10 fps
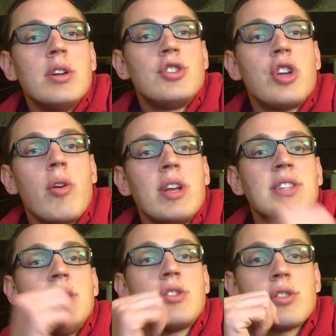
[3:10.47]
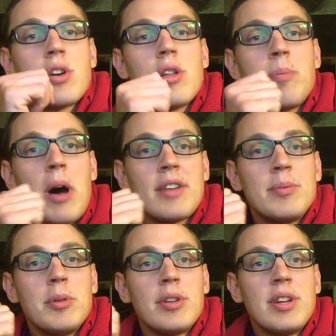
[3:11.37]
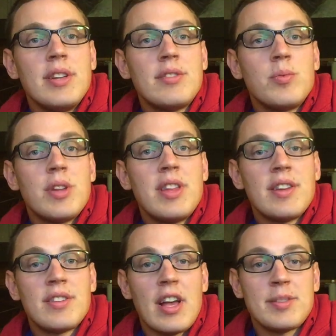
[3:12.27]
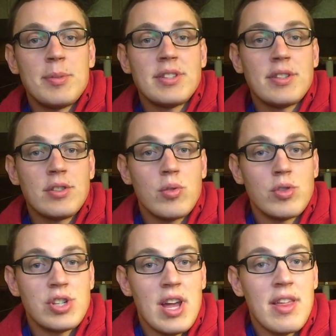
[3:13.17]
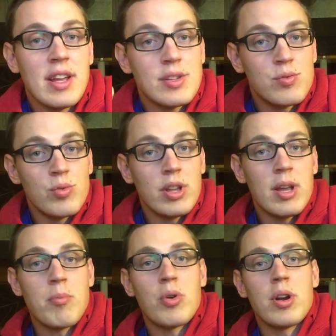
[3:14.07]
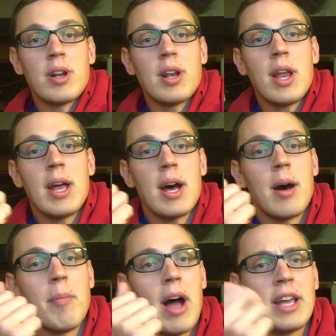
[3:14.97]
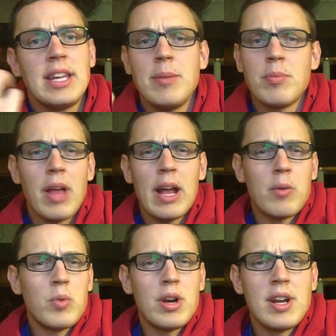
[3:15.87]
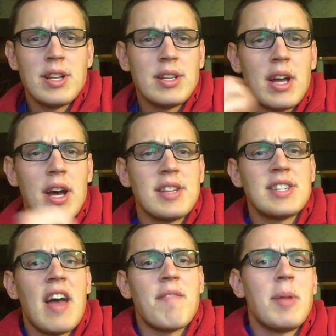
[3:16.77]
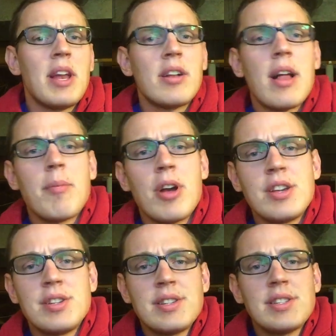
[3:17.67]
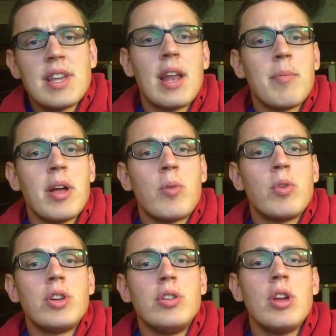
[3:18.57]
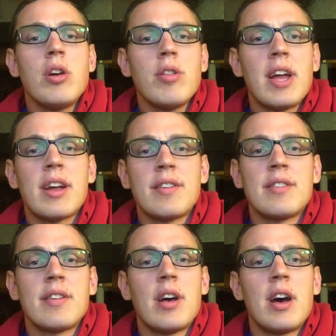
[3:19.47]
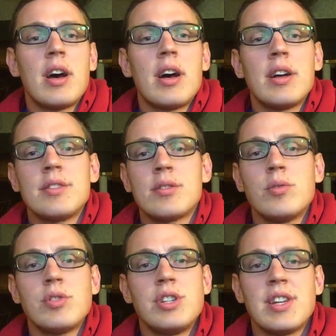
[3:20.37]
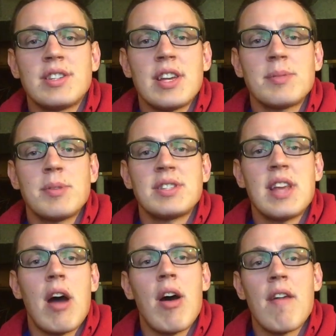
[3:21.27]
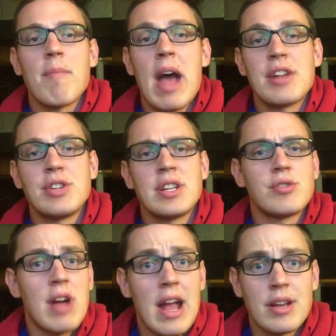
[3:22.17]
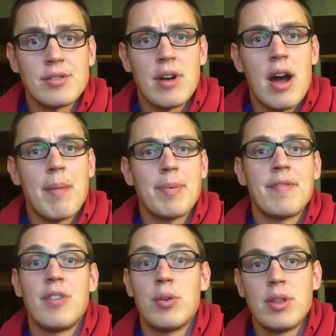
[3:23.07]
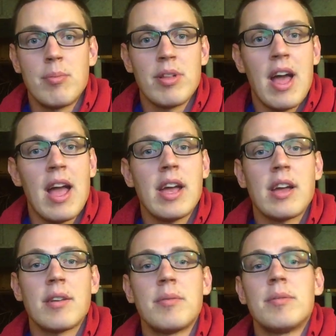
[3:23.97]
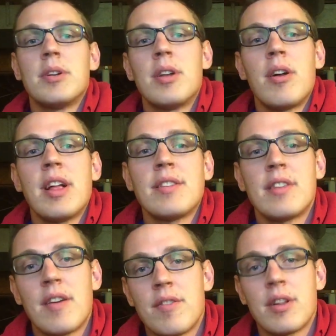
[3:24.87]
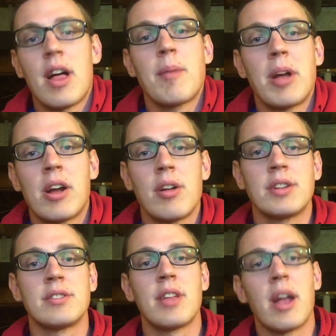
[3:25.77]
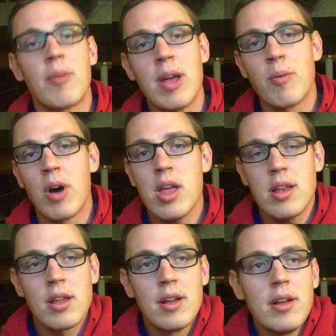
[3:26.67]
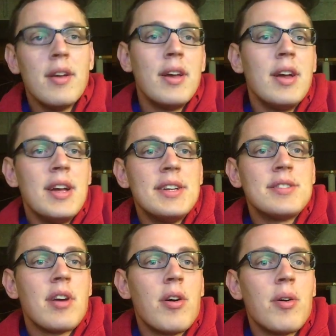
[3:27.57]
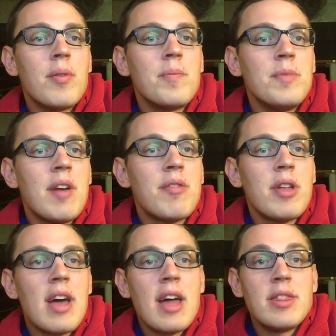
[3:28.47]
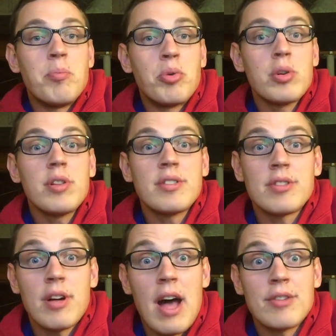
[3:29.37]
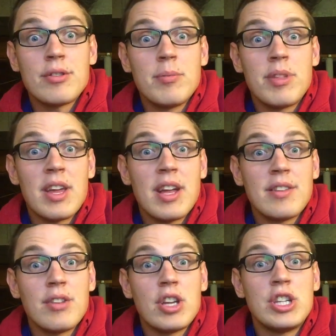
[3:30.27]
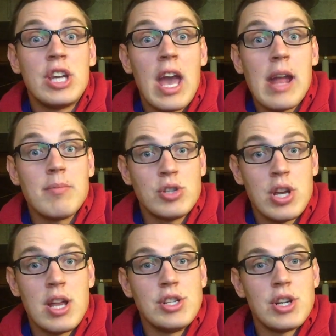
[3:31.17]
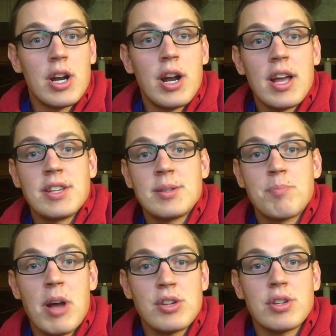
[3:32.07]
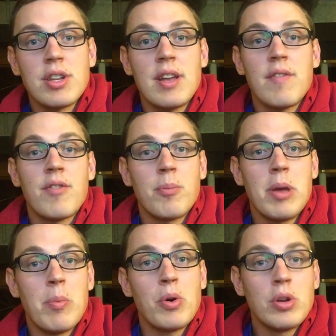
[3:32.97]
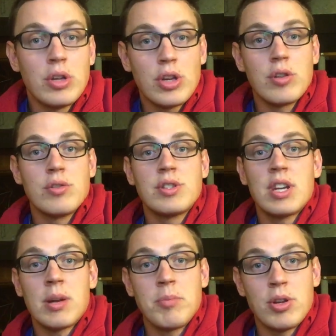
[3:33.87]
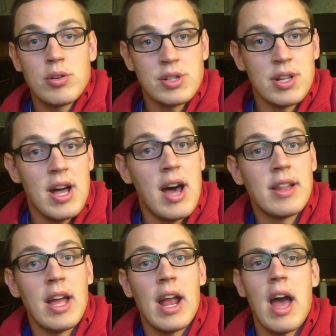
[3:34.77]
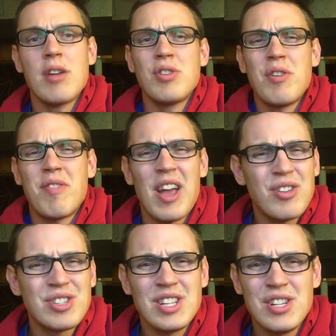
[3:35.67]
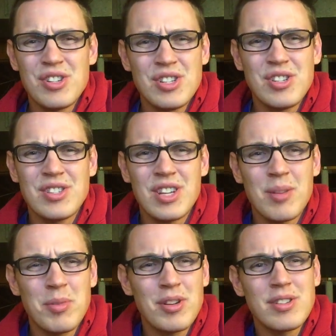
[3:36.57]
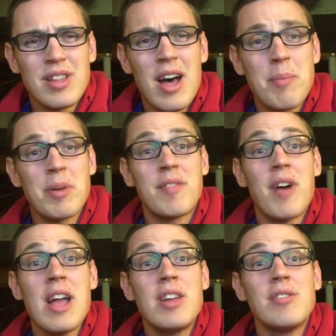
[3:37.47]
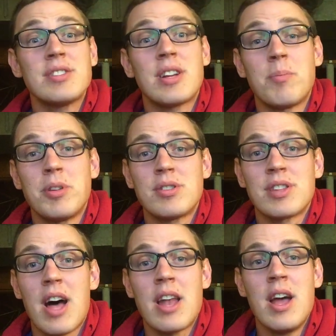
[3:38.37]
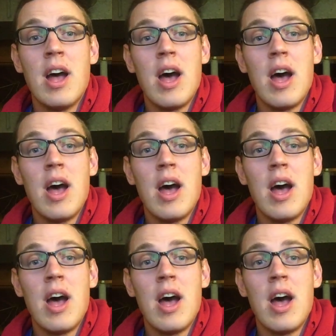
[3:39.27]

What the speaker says: showing teachers all the possibilities with the assessments in Schoology, I think, is really important. I keep, we're in staff meeting collaborations, and I'm like, well, Schoology assessments now have matching drag and drop, fill in the blank, and all that stuff. And a lot of my colleagues are like, wait, what? So definitely that. The borderless classroom thing is a game changer, especially for people who use the computers a lot. Like, I don't know if English teachers use the computers a lot, but if I use the computers a lot,